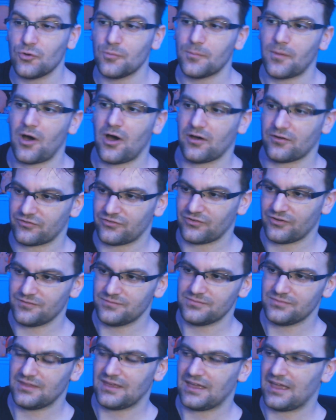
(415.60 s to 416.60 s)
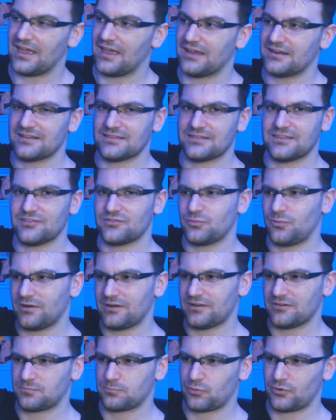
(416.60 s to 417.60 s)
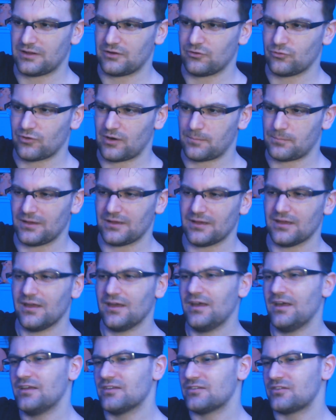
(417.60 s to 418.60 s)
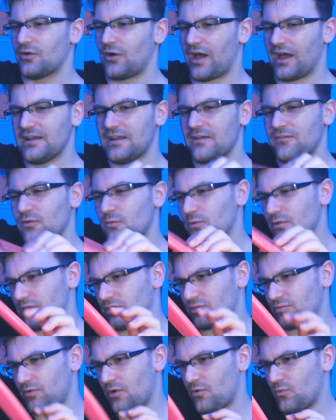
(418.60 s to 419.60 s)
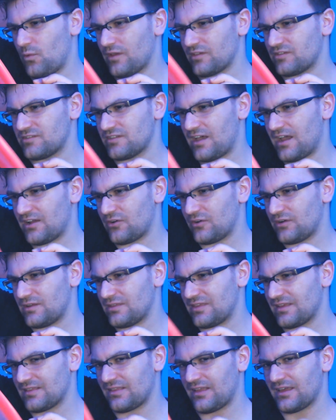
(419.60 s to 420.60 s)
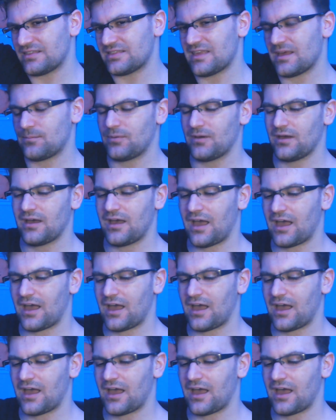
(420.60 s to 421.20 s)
off, and this one is pretty grippy. So, I'd never really throw West Side or anything like that, but I